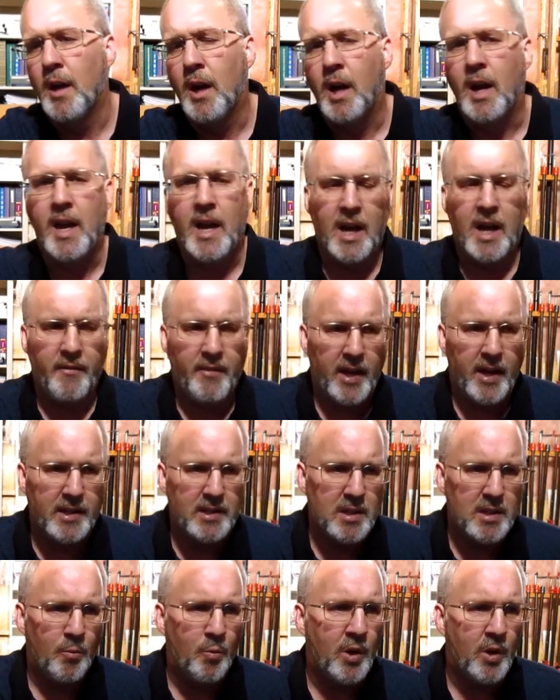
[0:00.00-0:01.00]
I have
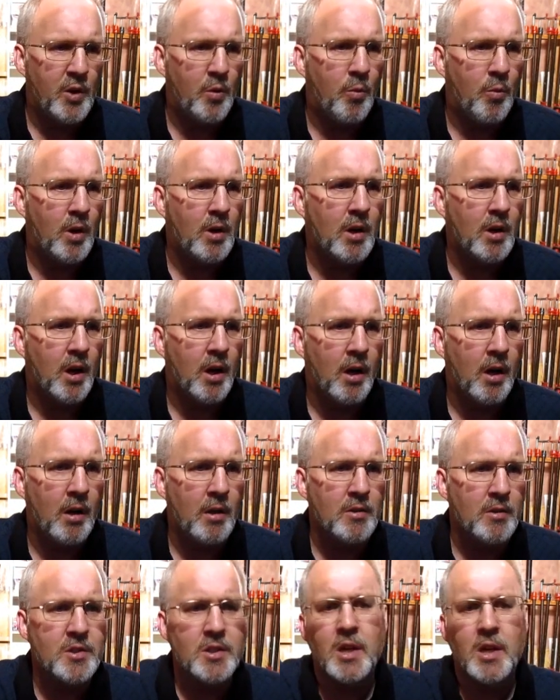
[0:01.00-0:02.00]
had some one-to-one
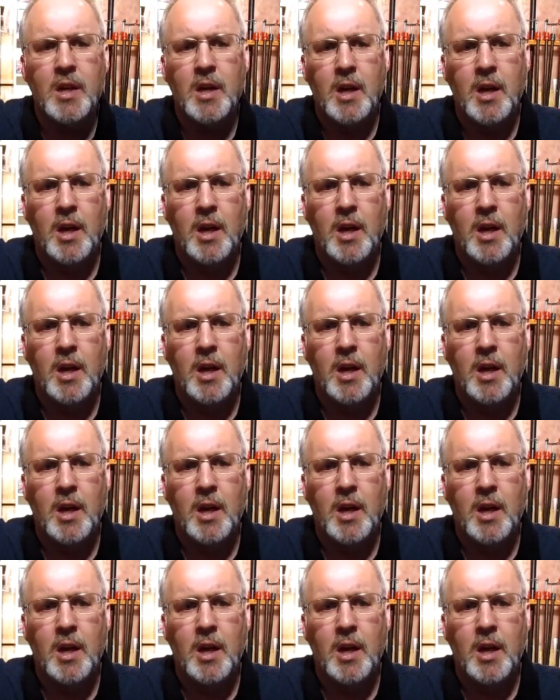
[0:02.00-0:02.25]
cars.